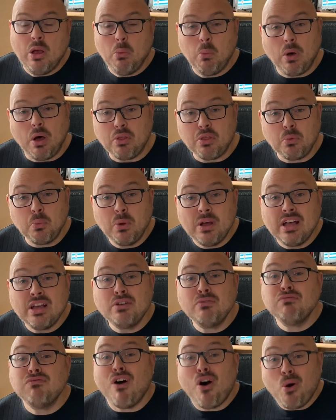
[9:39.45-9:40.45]
Well, the word
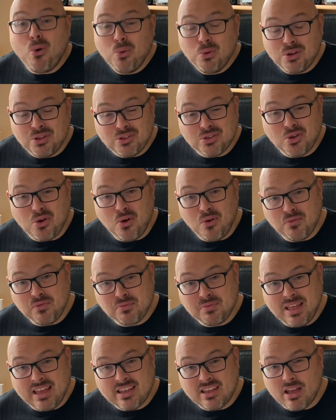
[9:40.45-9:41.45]
role has gone
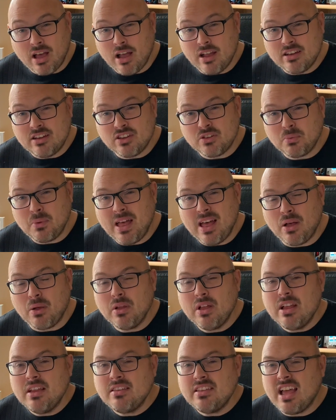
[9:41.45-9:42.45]
from that guide as well.
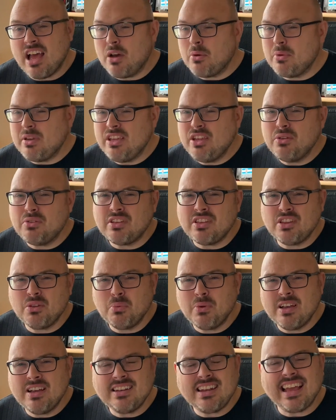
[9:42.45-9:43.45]
Now we're using the
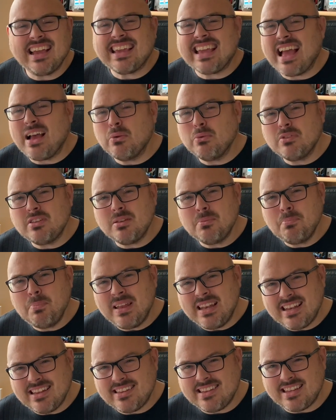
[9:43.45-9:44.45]
word
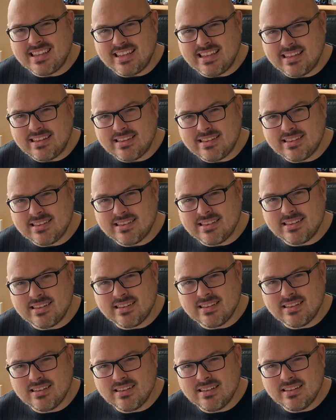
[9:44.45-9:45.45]
accountabilities.
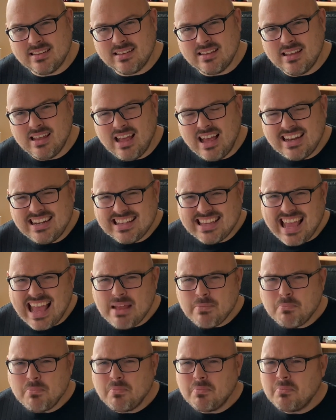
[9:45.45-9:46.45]
And
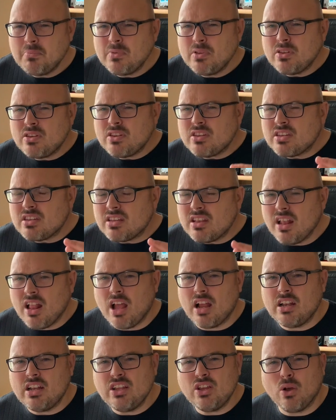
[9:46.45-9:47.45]
again,
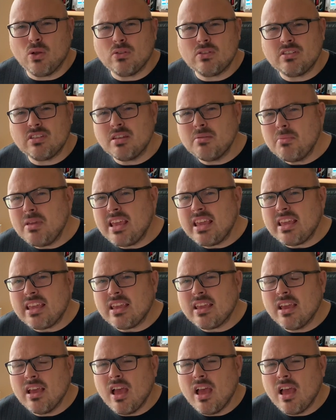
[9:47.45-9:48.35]
slightly odd to me.